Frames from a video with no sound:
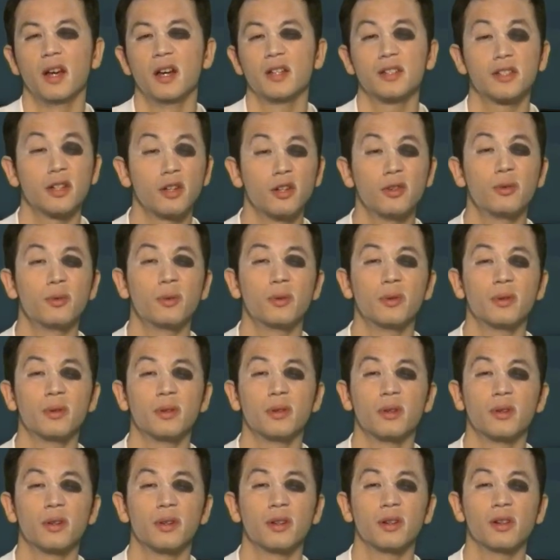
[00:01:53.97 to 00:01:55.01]
So
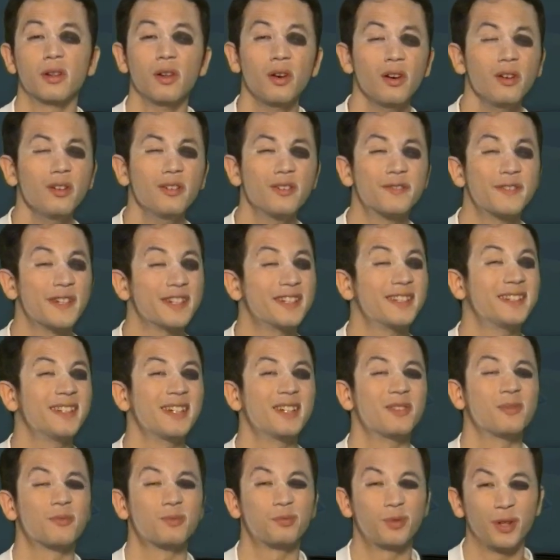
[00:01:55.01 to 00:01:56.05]
Lon fitted
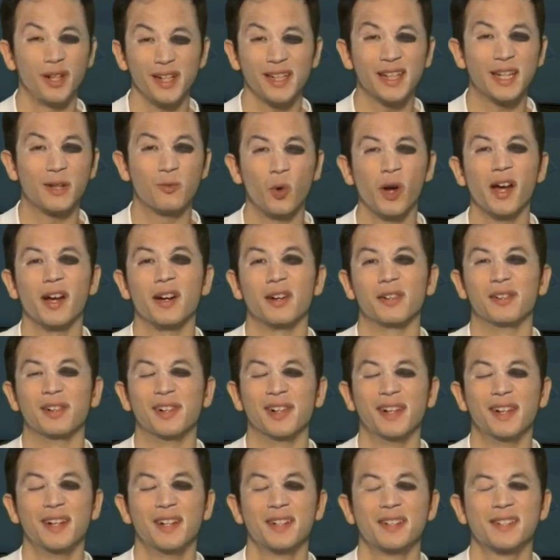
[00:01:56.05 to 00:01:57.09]
in really well,
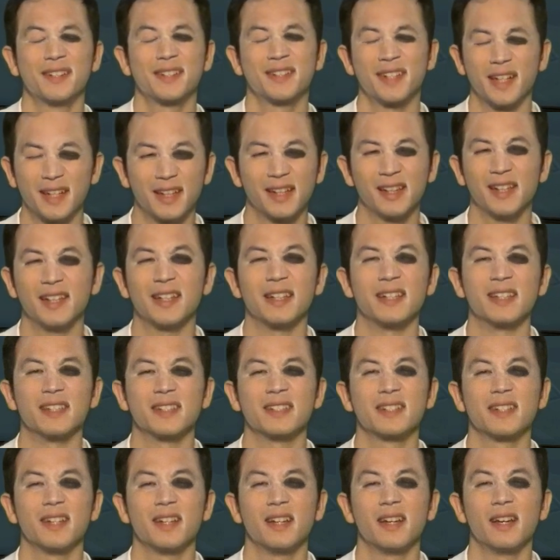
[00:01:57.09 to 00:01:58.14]
to say the least.